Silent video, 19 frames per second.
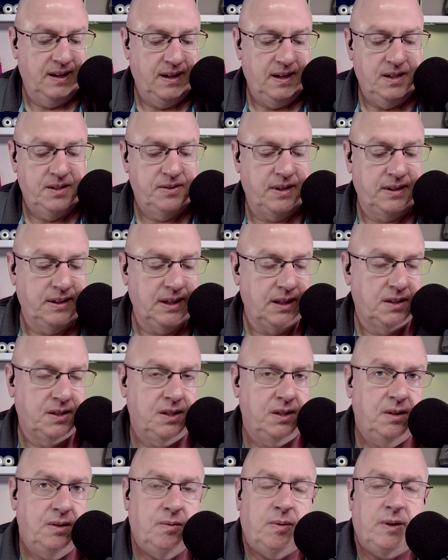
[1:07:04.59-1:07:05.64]
So I think so.
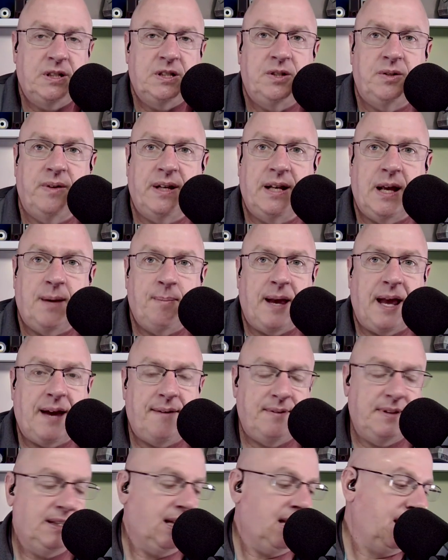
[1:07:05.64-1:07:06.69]
too, what you end up
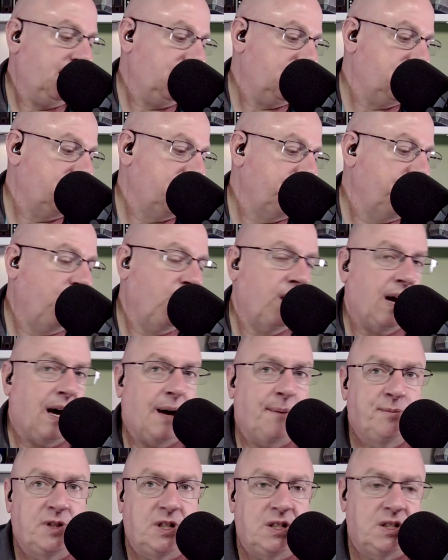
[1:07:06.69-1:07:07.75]
having then is more
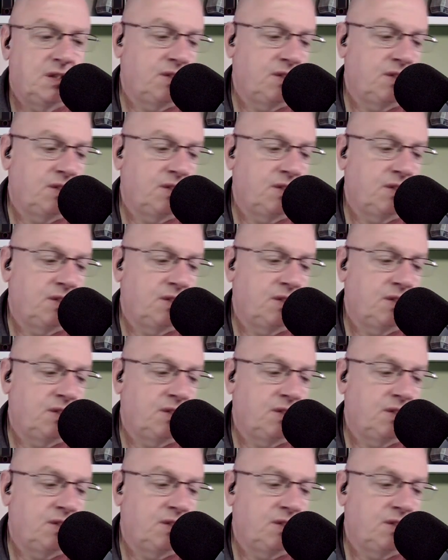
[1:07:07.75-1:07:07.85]
options